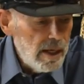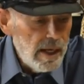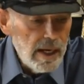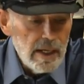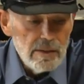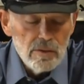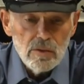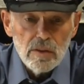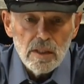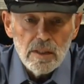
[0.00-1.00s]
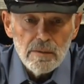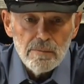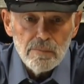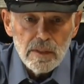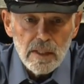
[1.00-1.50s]
And
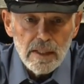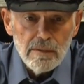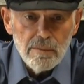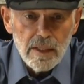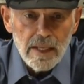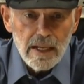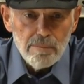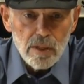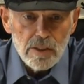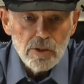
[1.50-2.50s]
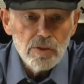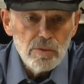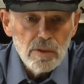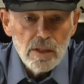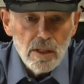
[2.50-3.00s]
um, again, may God bless
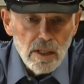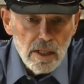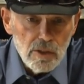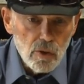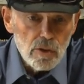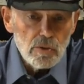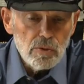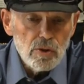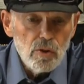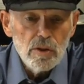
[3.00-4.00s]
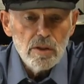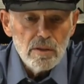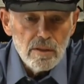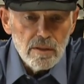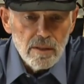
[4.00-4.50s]
you and yours with good.
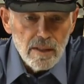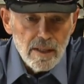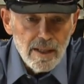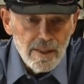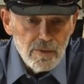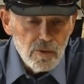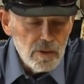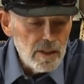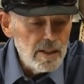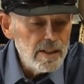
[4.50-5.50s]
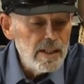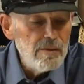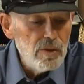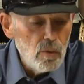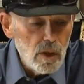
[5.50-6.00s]
And uh, again,
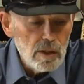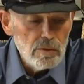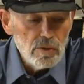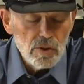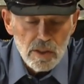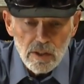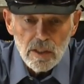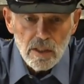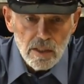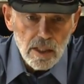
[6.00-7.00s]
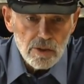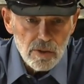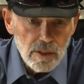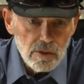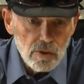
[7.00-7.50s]
if you want to see the
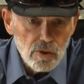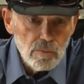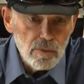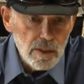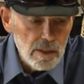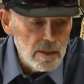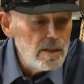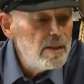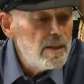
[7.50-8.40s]
lecture on Zoom, the